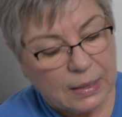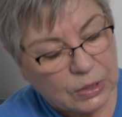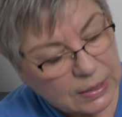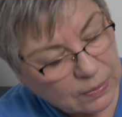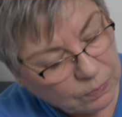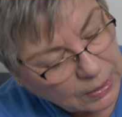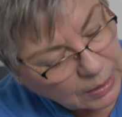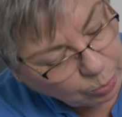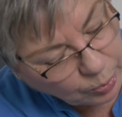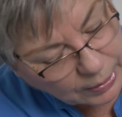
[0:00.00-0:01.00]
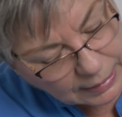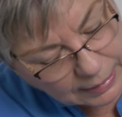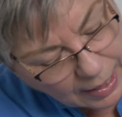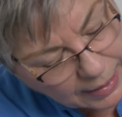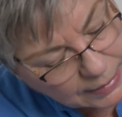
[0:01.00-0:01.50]
And she has a really pretty
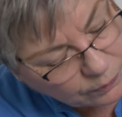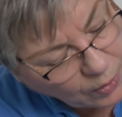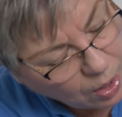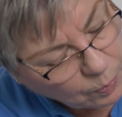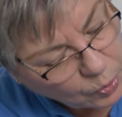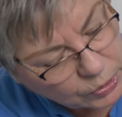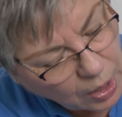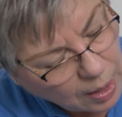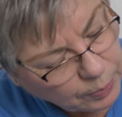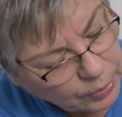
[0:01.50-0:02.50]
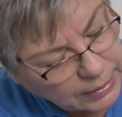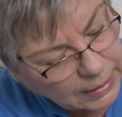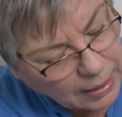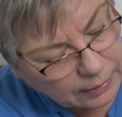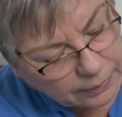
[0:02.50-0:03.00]
kind of almost auburny
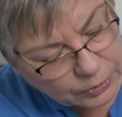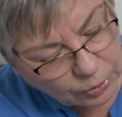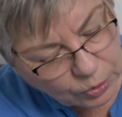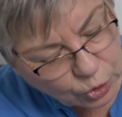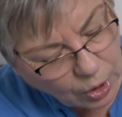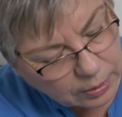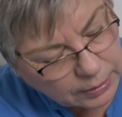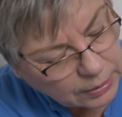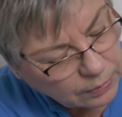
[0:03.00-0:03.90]
color to her chocolate.